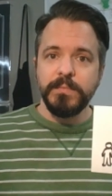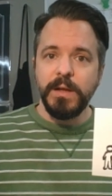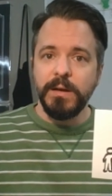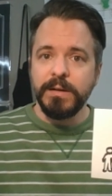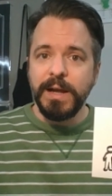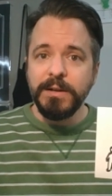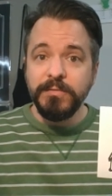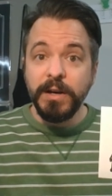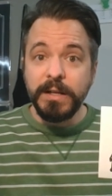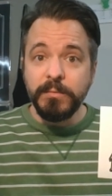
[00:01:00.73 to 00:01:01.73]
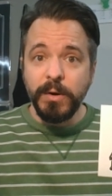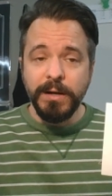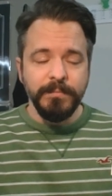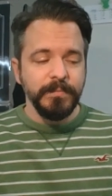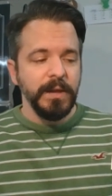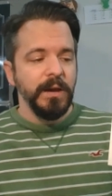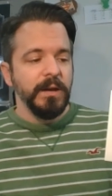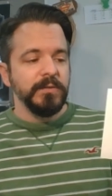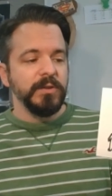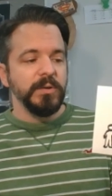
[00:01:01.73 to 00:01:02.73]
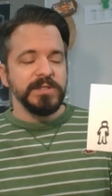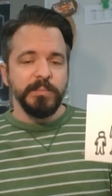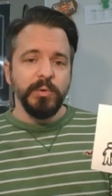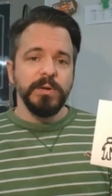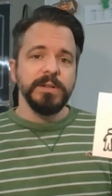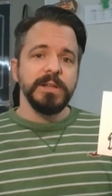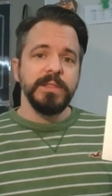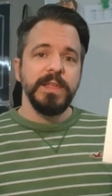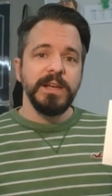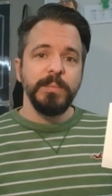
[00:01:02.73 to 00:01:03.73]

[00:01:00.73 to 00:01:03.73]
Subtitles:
kind of funny, right? So it's important to think